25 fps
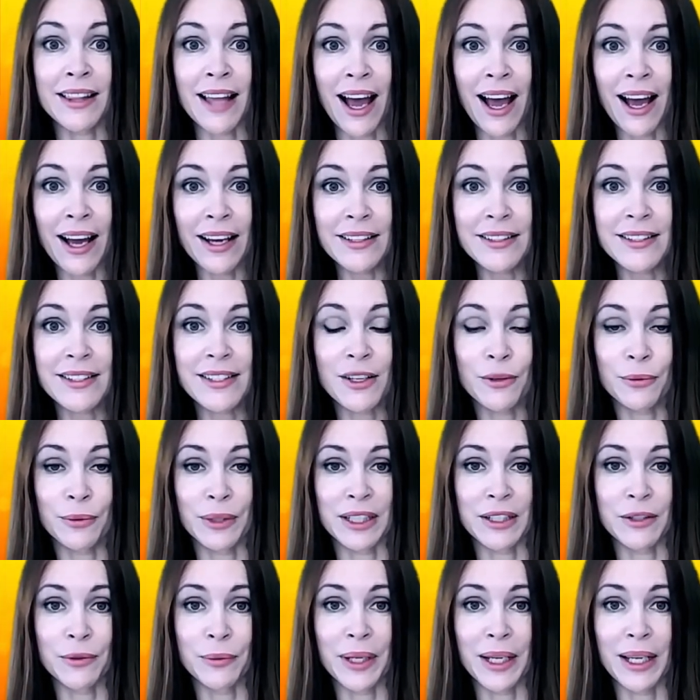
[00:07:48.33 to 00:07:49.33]
That's
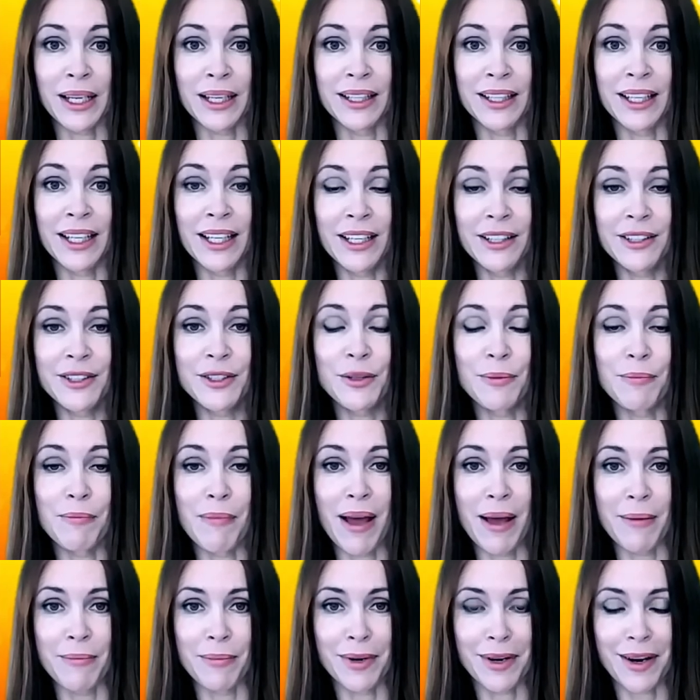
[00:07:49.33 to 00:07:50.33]
what we need to
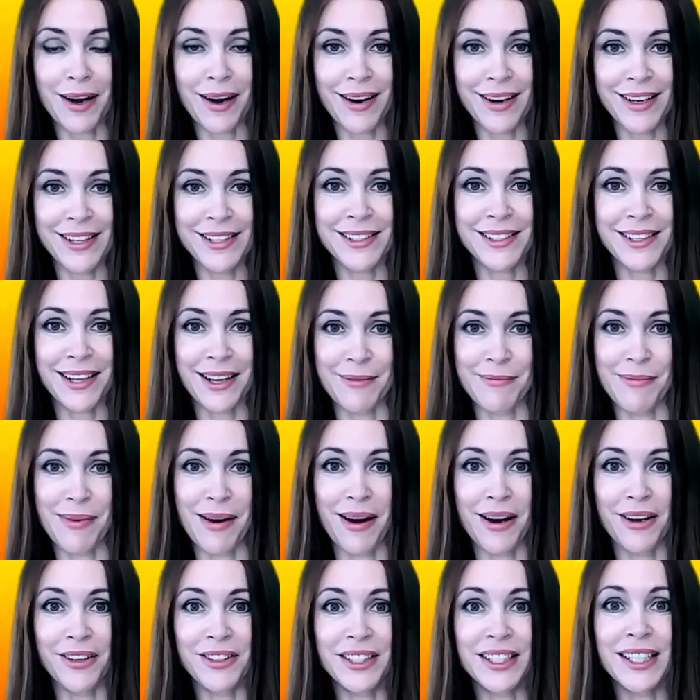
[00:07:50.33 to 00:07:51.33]
memorize
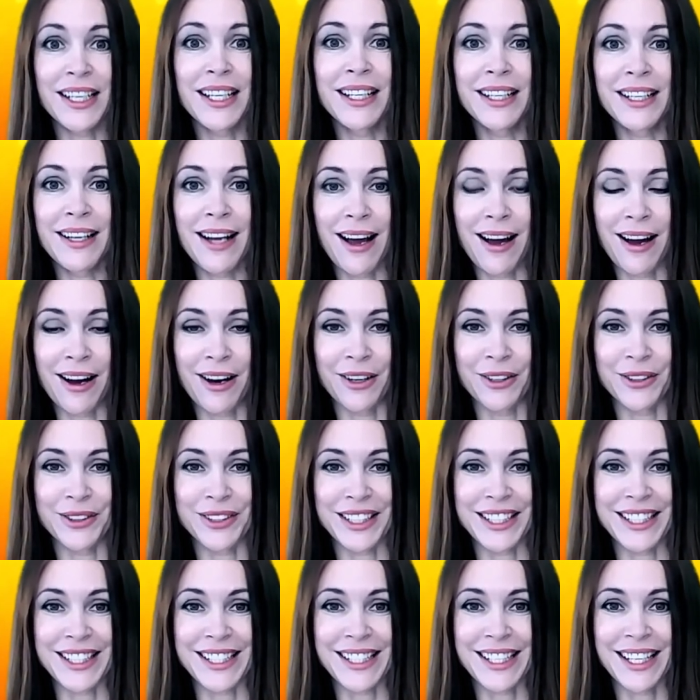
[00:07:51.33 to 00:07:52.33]
about
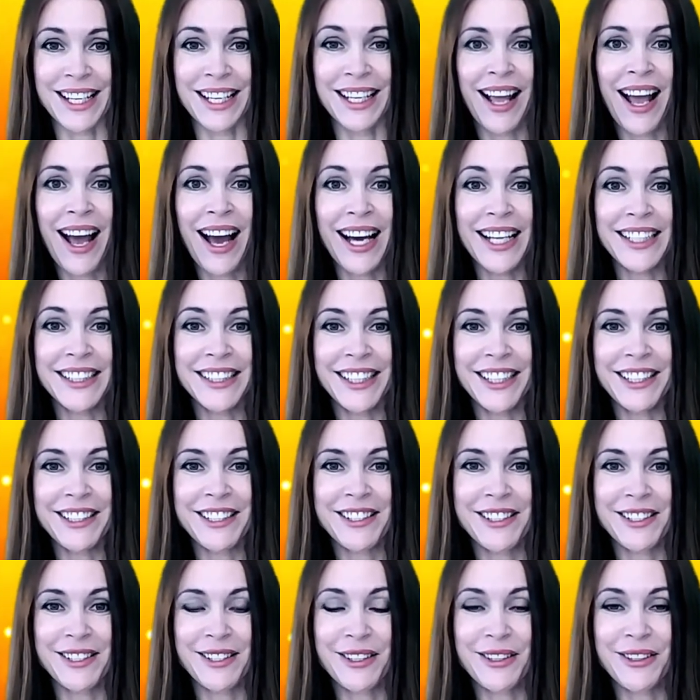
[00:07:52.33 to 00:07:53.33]
nouns. I
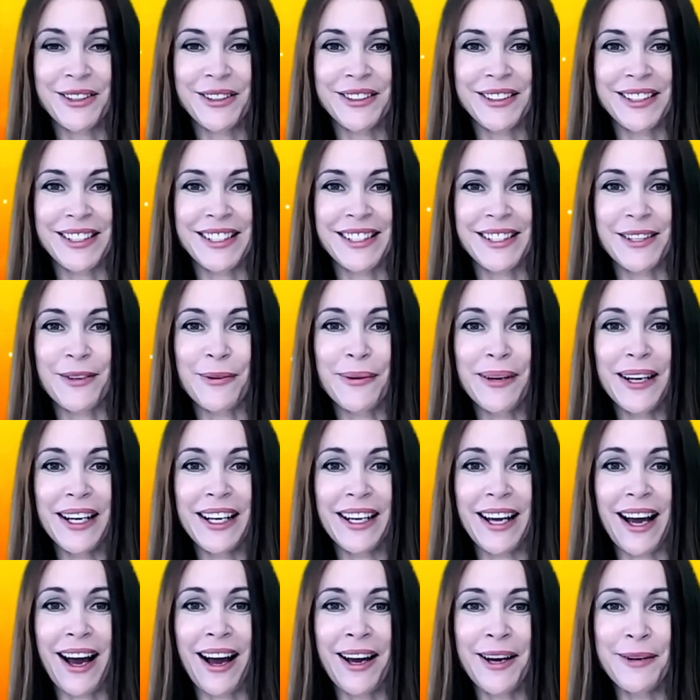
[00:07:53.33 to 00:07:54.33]
teach this course the
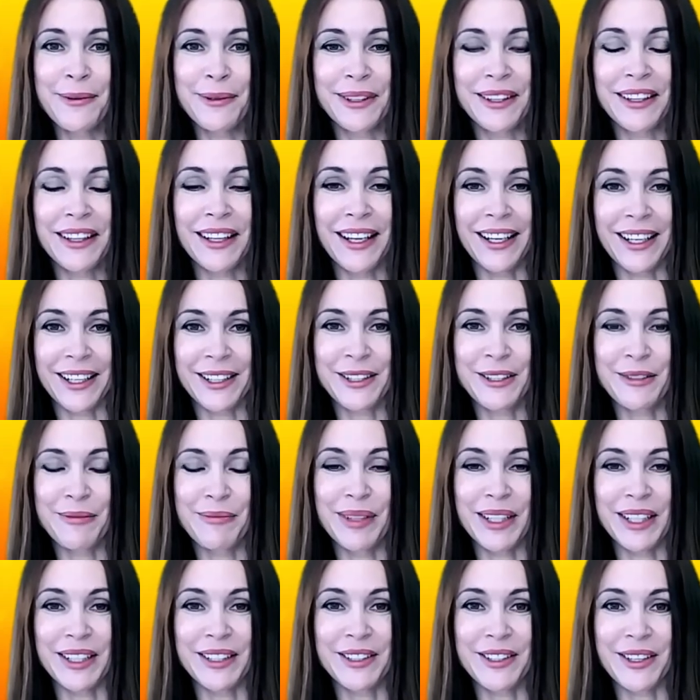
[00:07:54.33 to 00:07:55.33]
way I would like
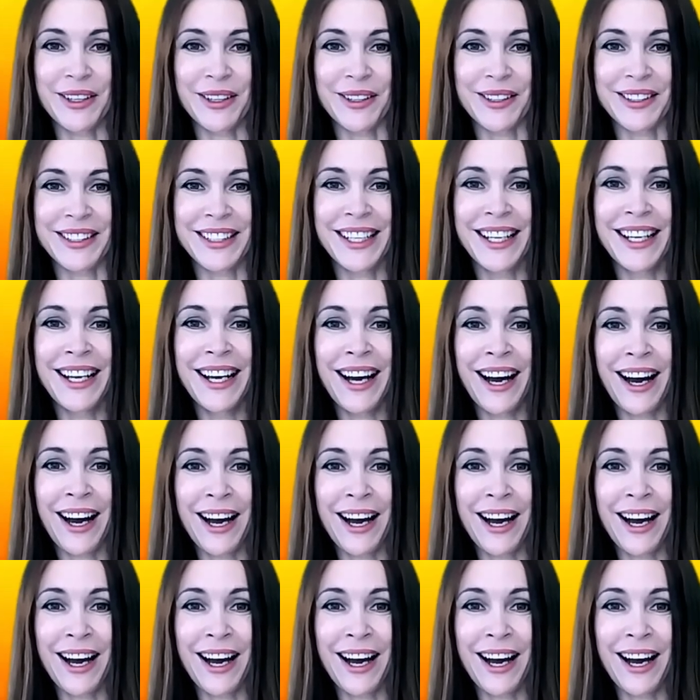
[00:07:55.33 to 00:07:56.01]
to be taught.